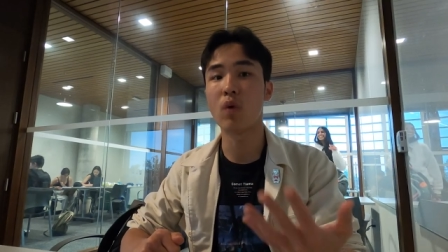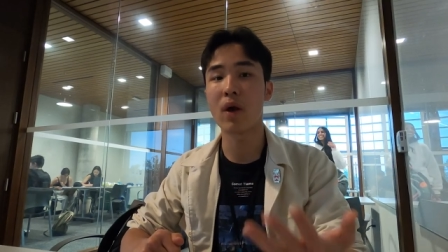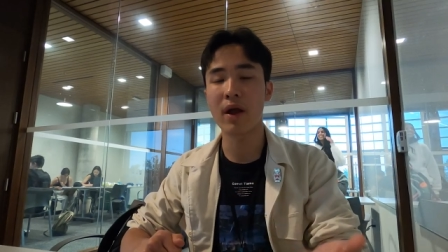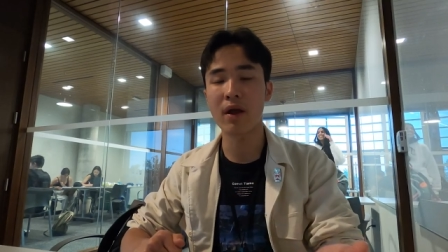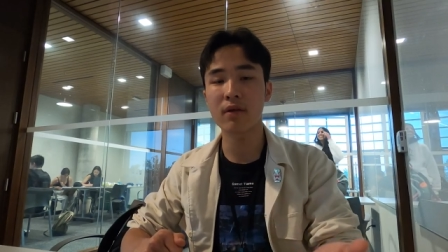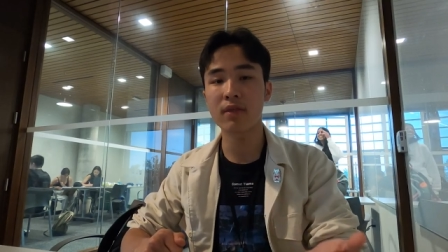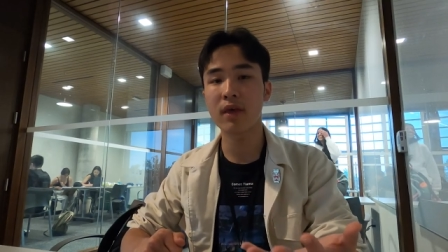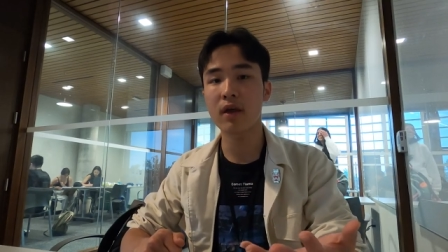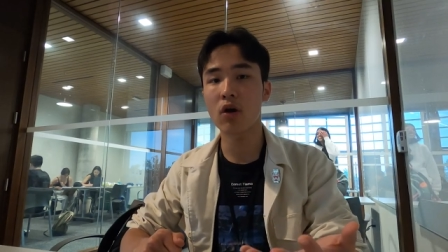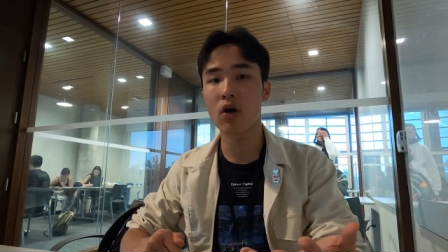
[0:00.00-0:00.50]

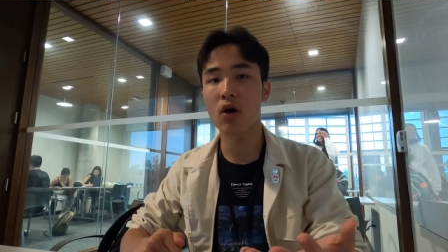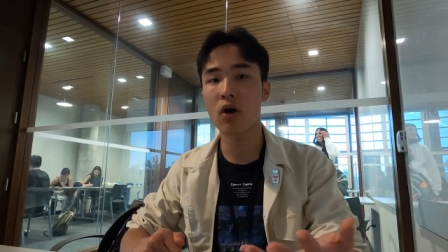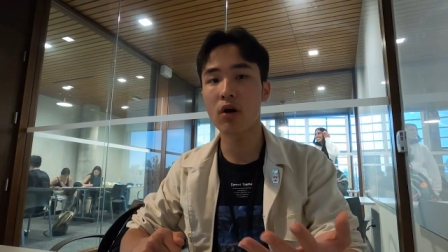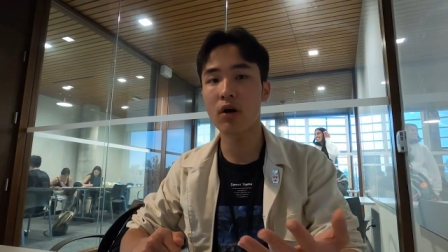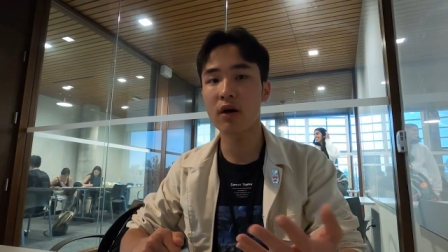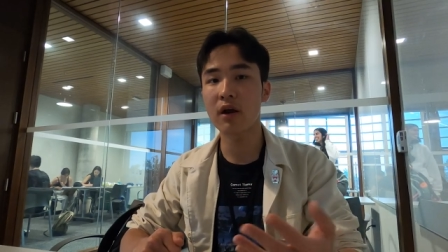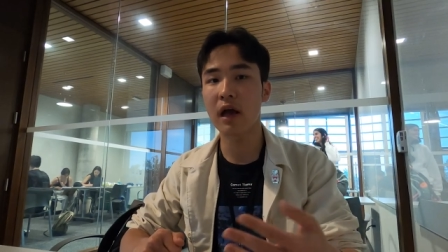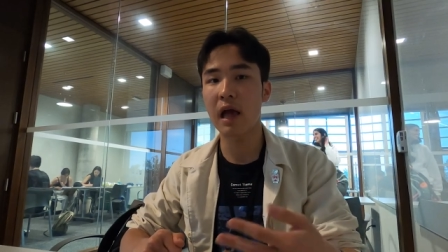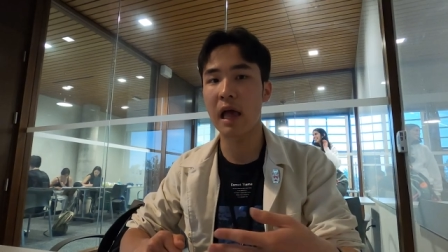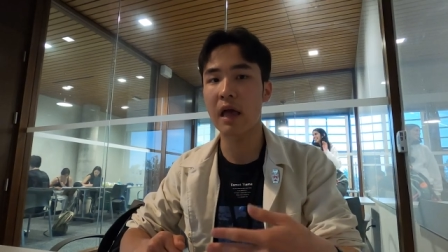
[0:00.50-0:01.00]
where they
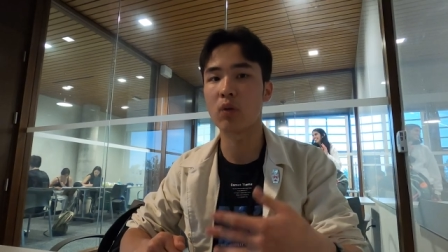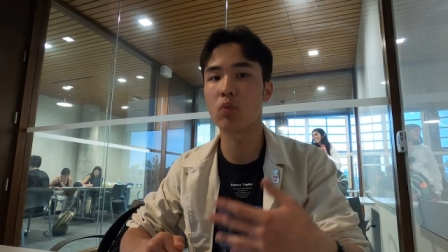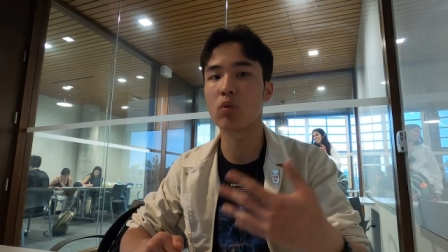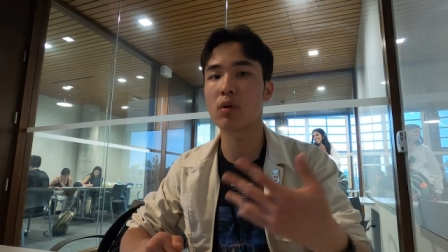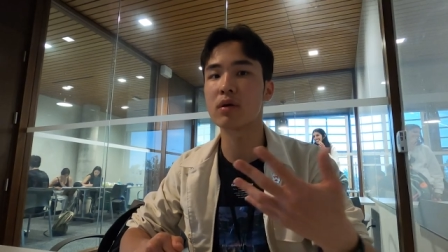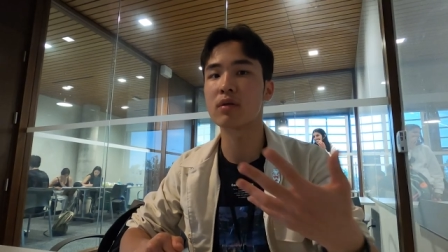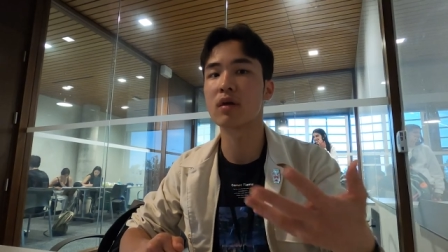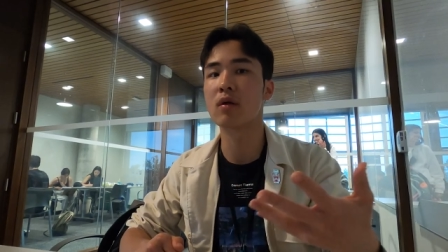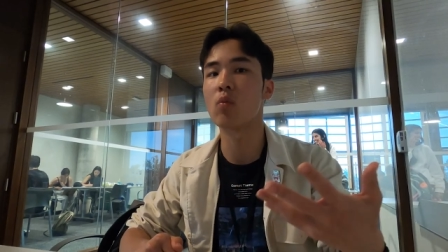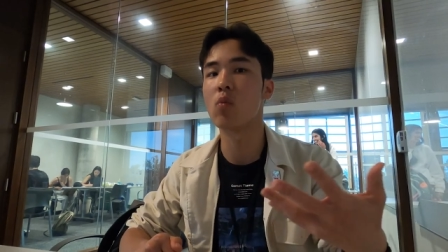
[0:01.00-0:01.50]
are
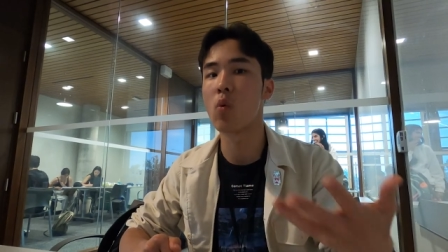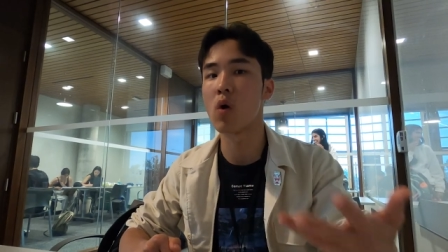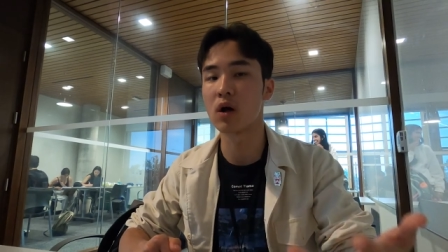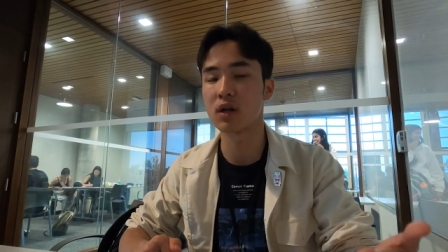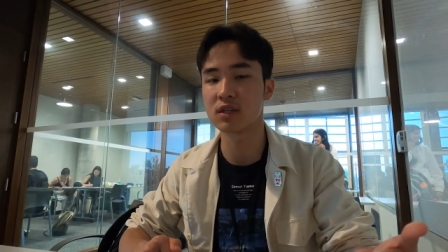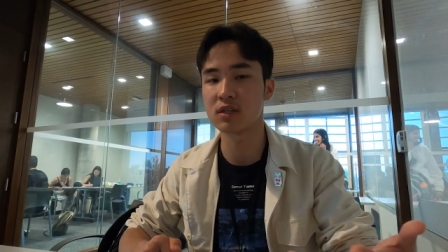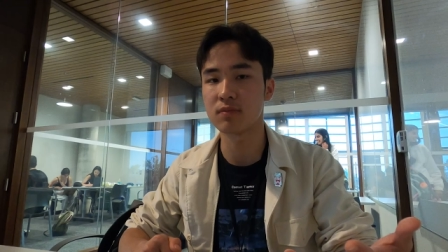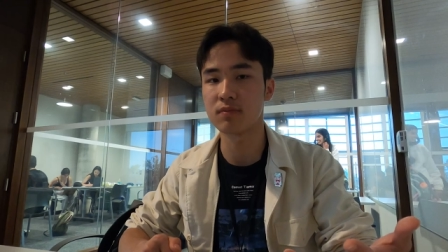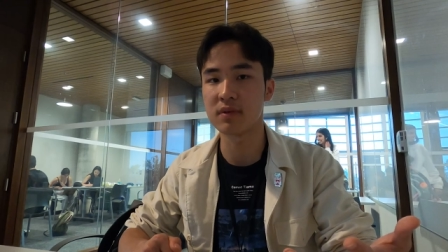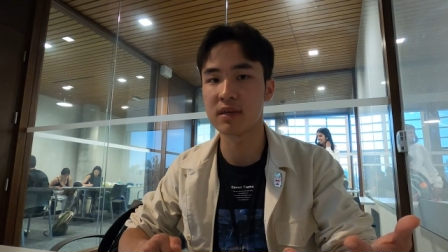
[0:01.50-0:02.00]
and where they
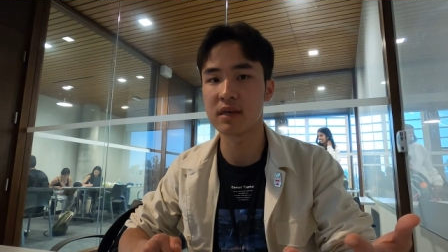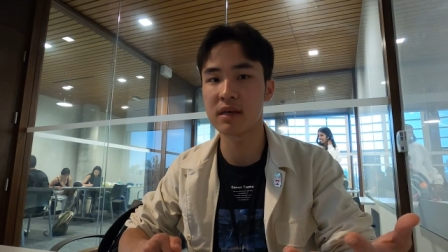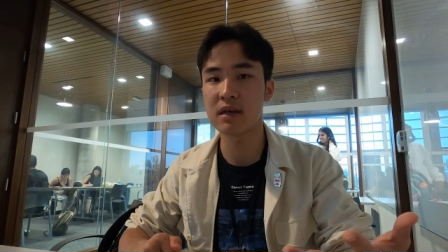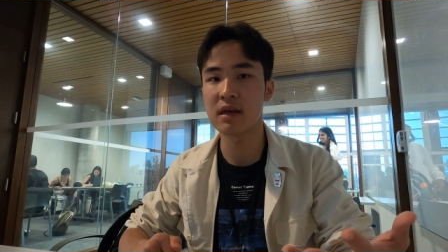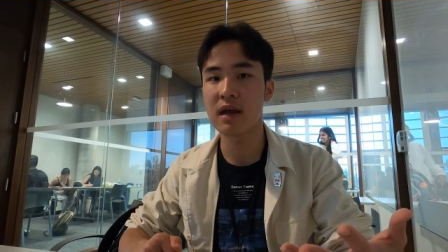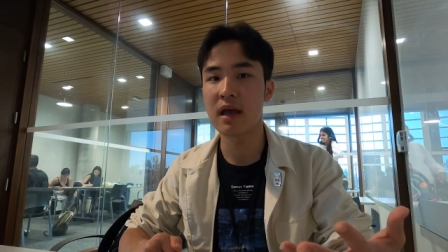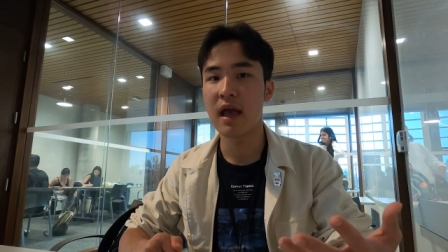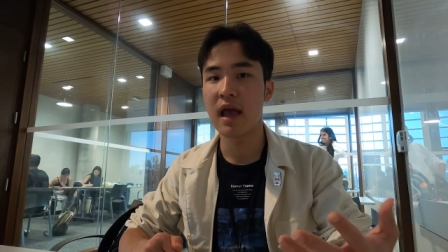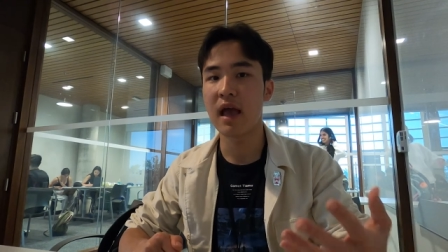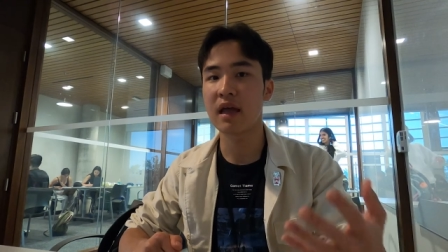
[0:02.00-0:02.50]
want to be